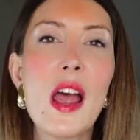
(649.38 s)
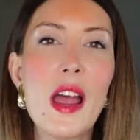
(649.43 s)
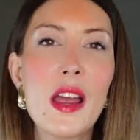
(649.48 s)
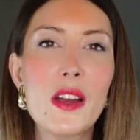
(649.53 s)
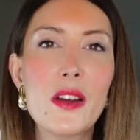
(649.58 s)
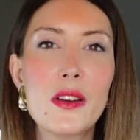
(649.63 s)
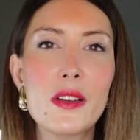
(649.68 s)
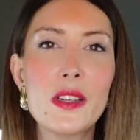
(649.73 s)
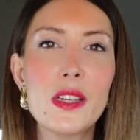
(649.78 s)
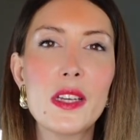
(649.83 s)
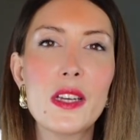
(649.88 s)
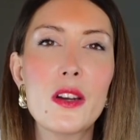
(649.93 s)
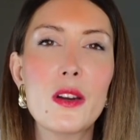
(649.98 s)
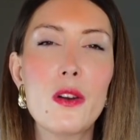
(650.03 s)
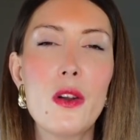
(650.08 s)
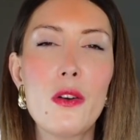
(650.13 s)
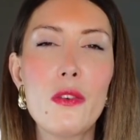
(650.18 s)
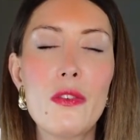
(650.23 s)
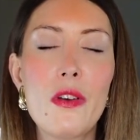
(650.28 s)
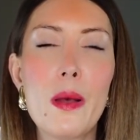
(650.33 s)
iconic
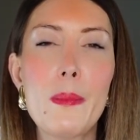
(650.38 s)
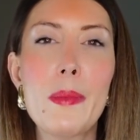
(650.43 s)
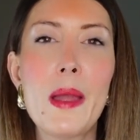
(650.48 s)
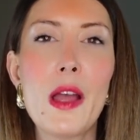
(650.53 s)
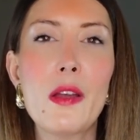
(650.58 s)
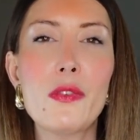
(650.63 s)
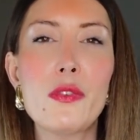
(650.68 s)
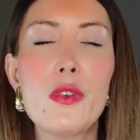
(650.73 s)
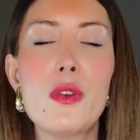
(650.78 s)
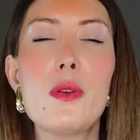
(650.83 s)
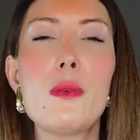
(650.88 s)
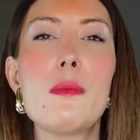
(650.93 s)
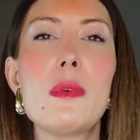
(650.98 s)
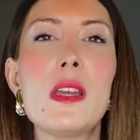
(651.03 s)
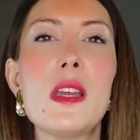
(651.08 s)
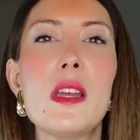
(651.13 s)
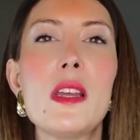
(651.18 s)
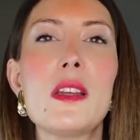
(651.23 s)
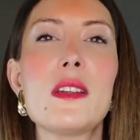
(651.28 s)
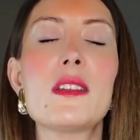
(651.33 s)
Lanvin perfume
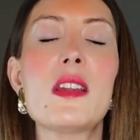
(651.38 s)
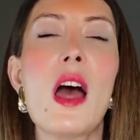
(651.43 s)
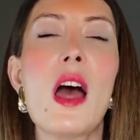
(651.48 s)
is